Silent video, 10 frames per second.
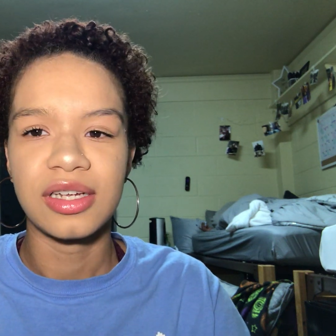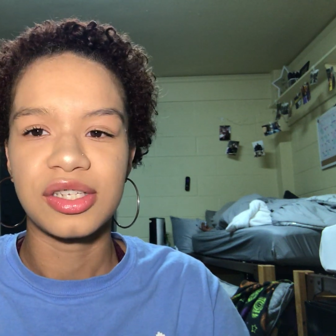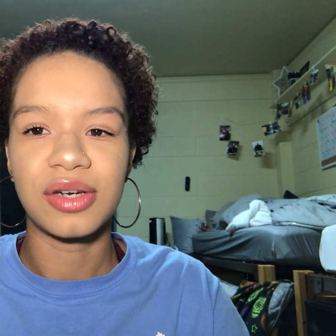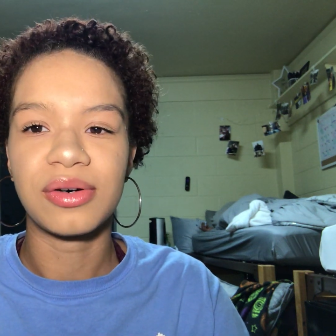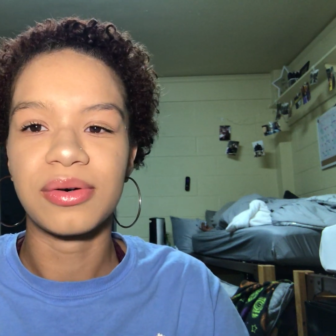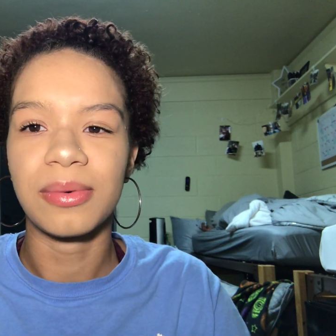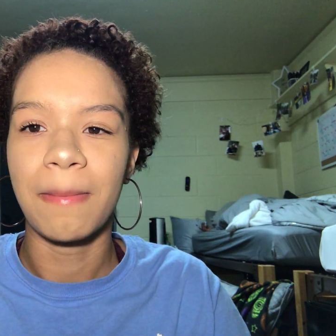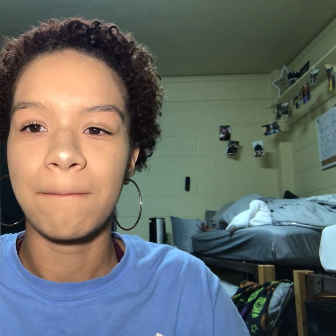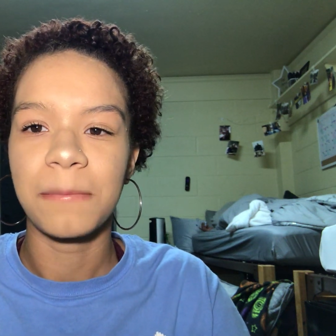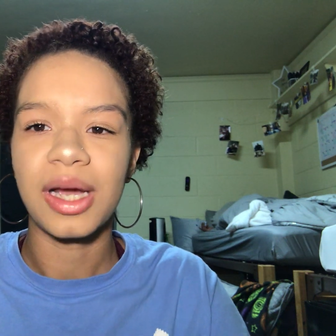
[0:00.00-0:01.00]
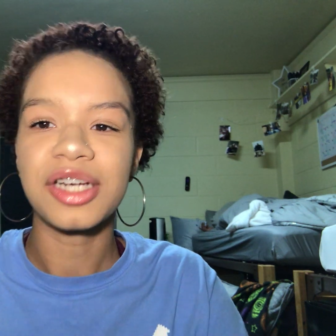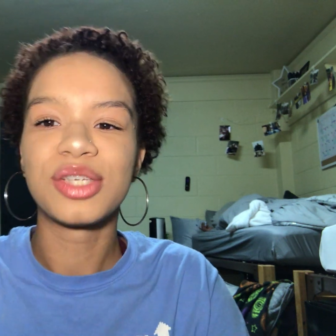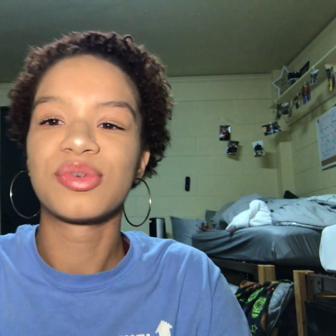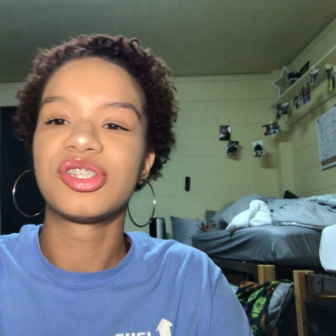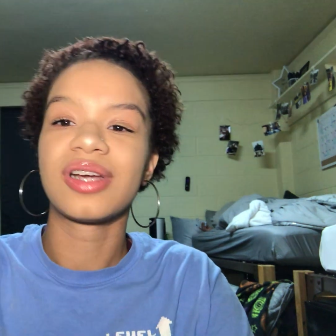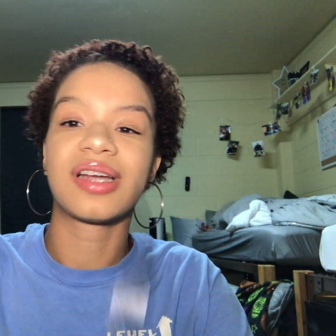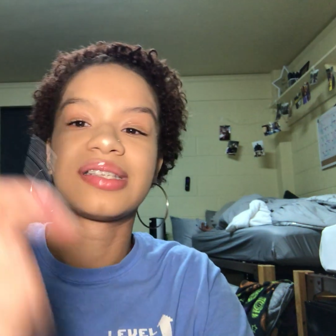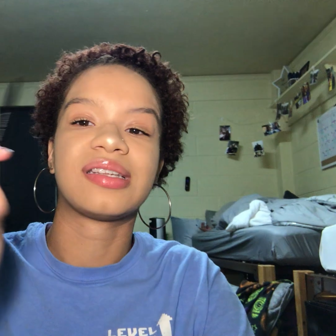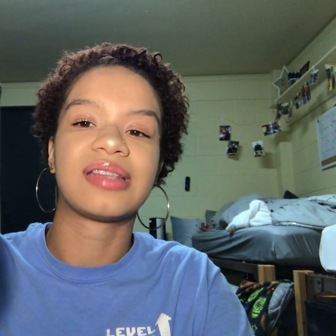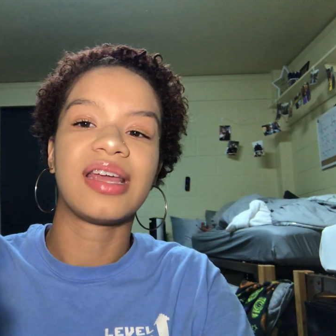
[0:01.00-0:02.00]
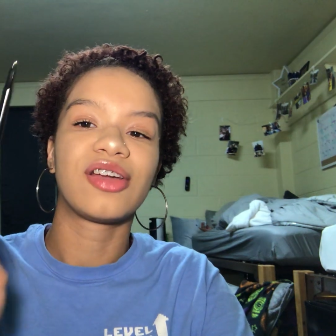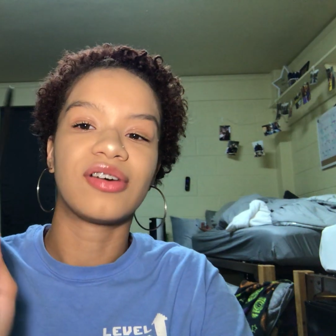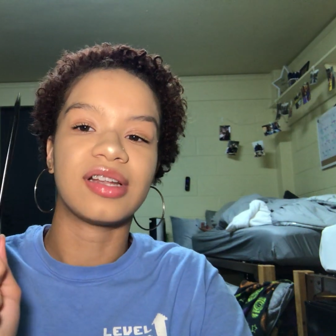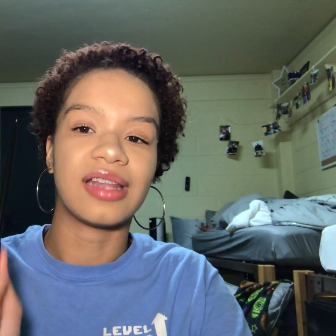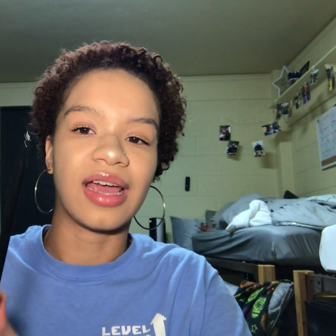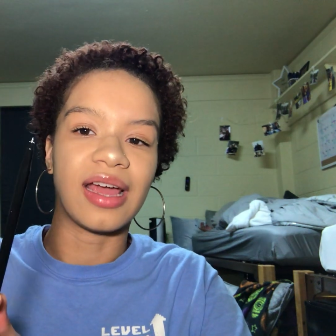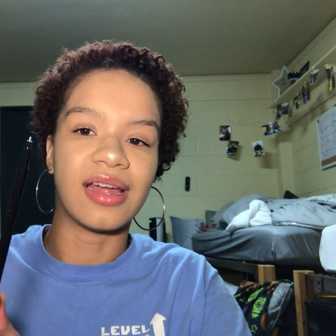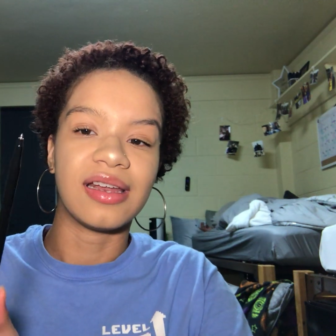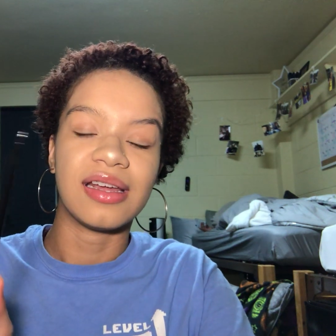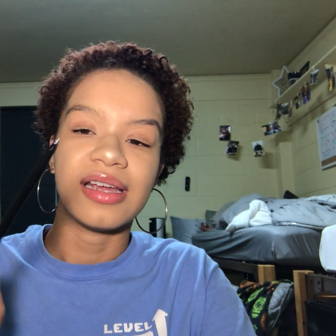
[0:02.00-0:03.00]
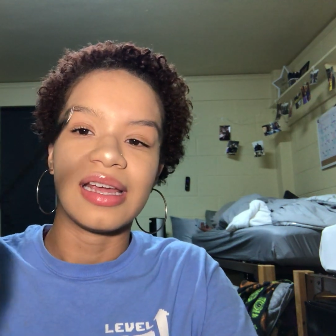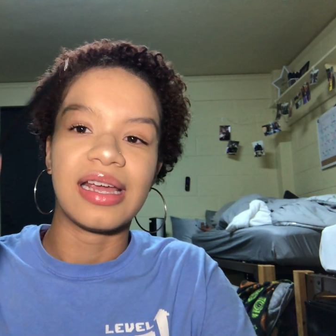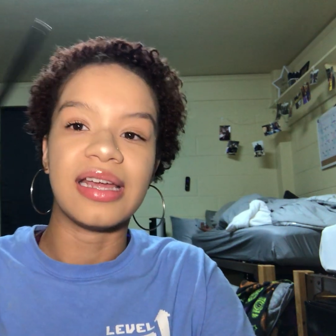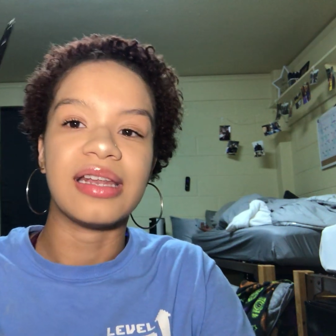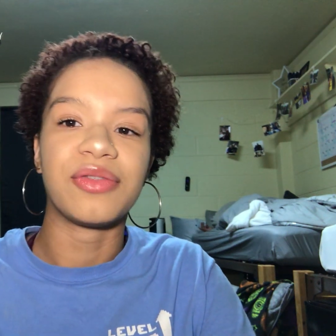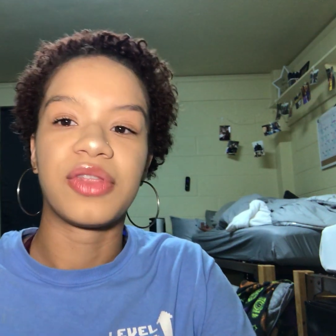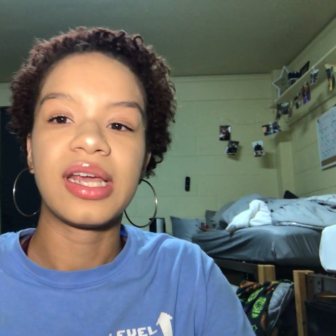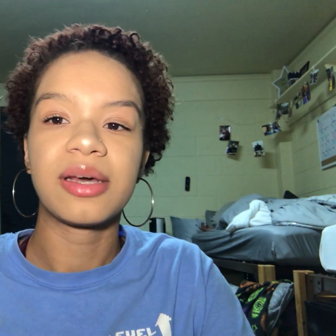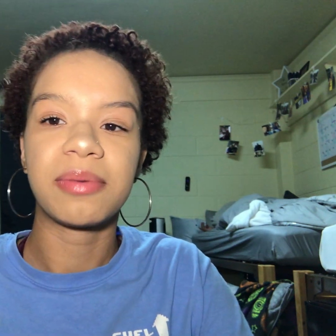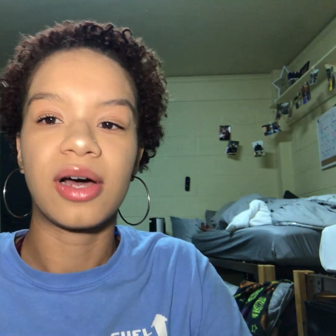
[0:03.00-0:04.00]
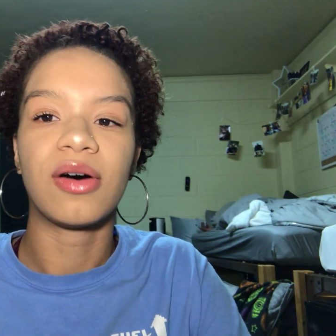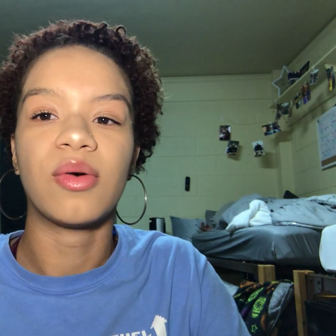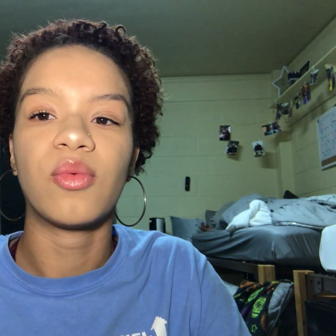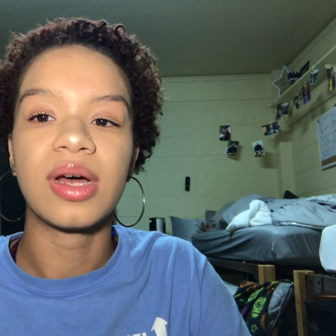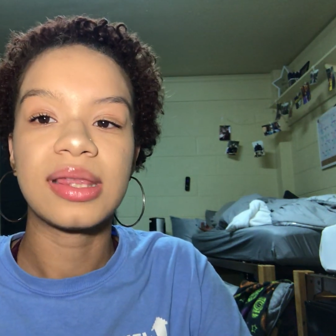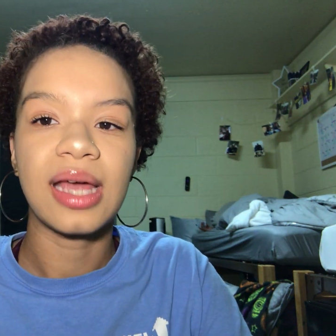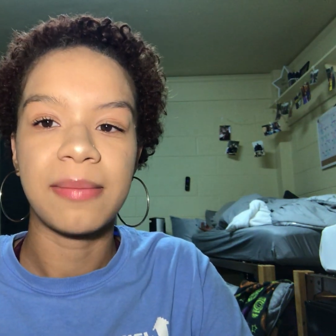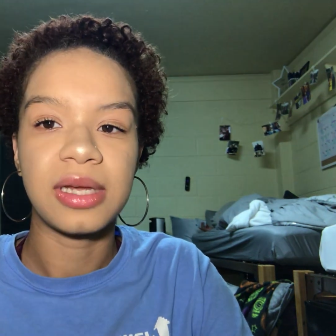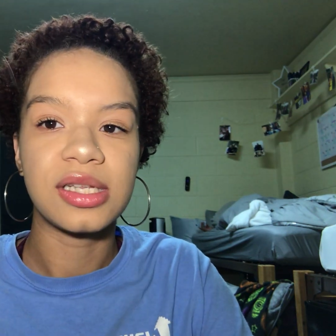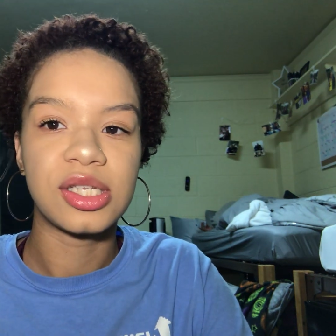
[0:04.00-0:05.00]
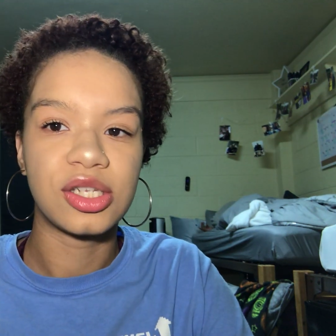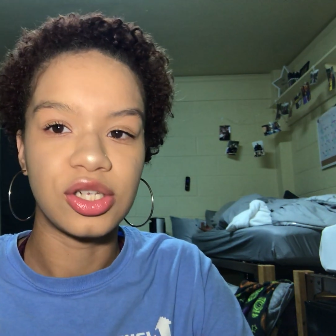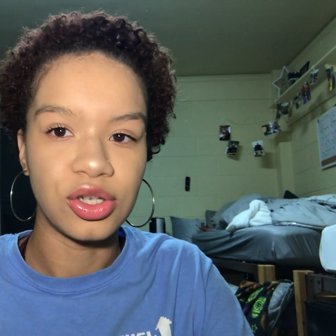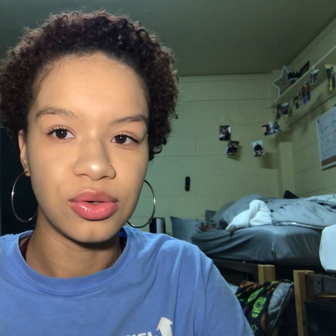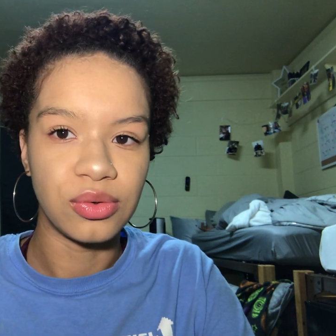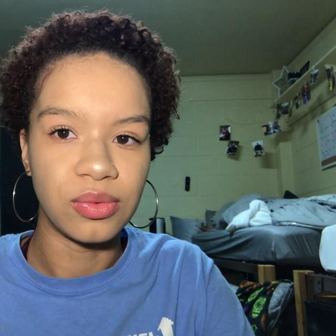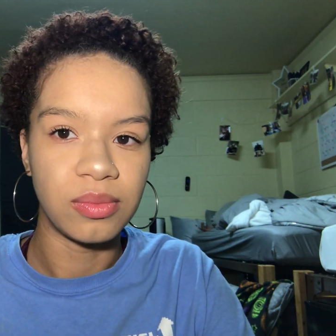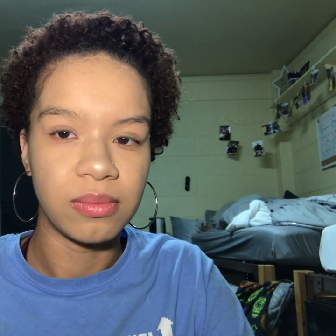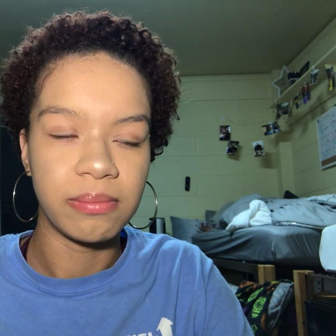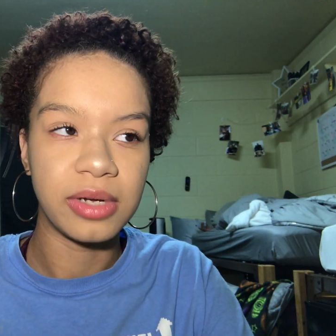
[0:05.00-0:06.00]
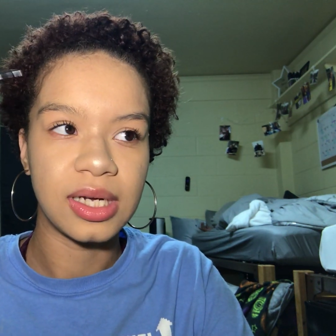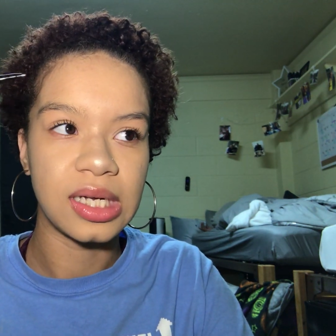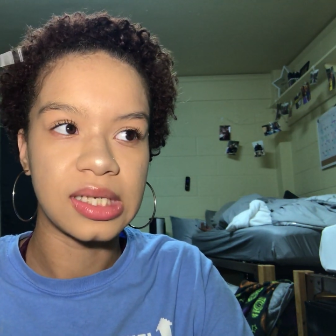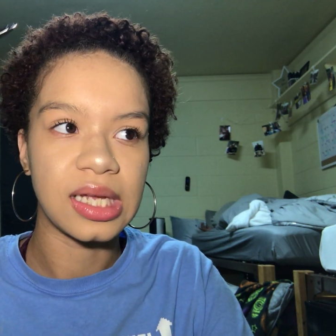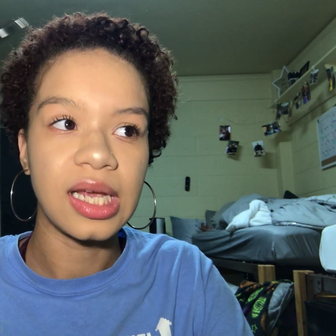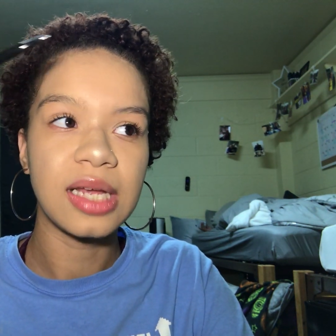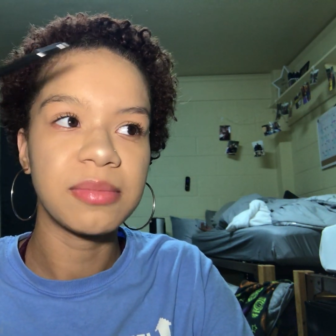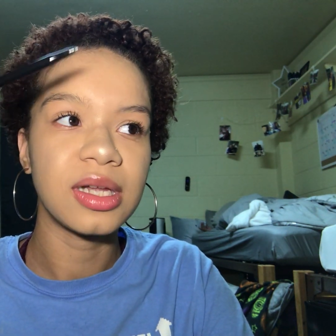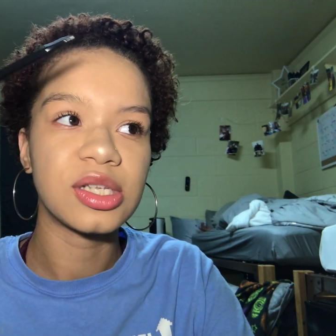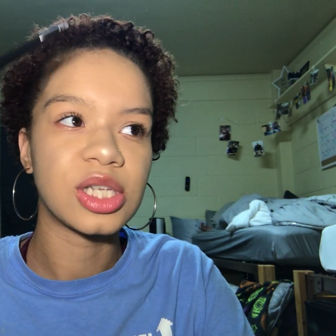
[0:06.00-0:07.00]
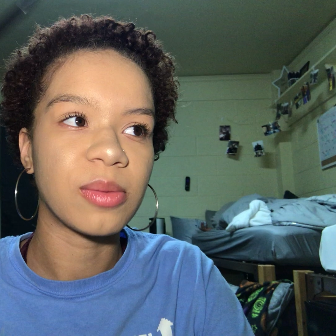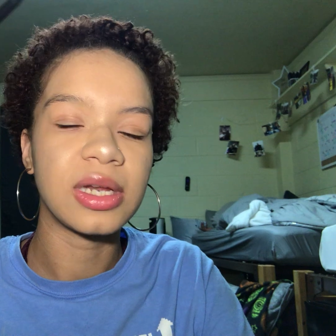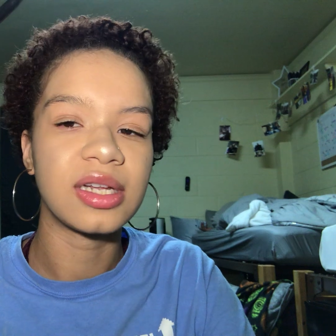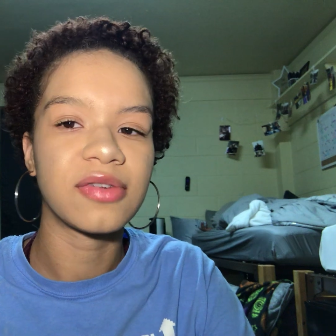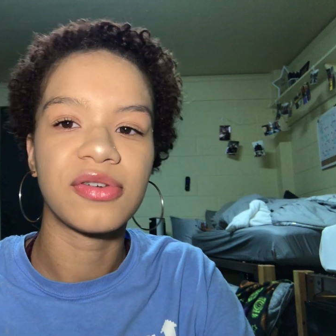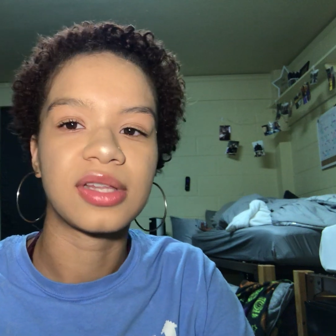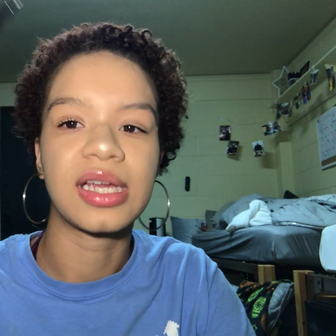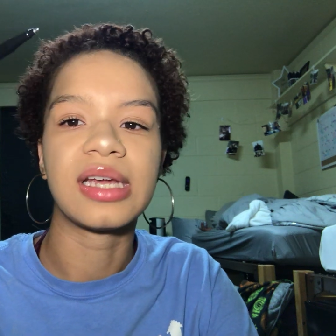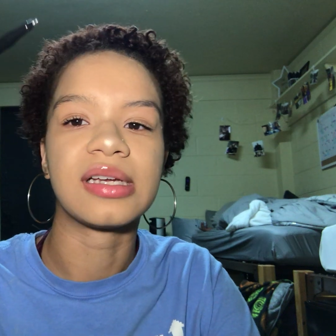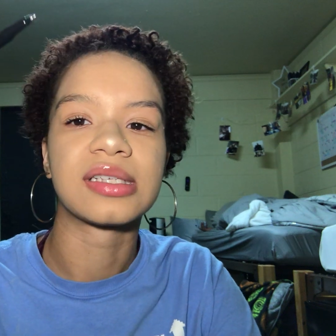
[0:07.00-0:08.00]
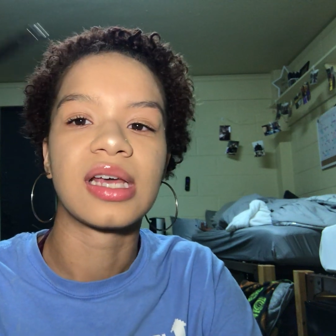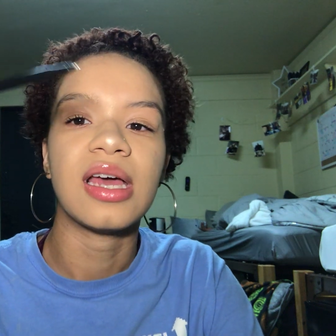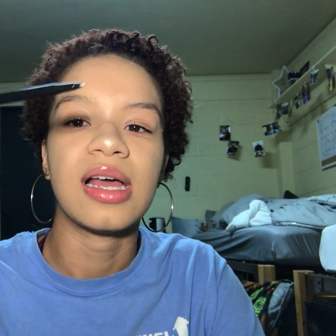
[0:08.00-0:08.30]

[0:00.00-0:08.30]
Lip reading: So I just want you guys to think on that and think about what that means to you, because it can mean so many different things.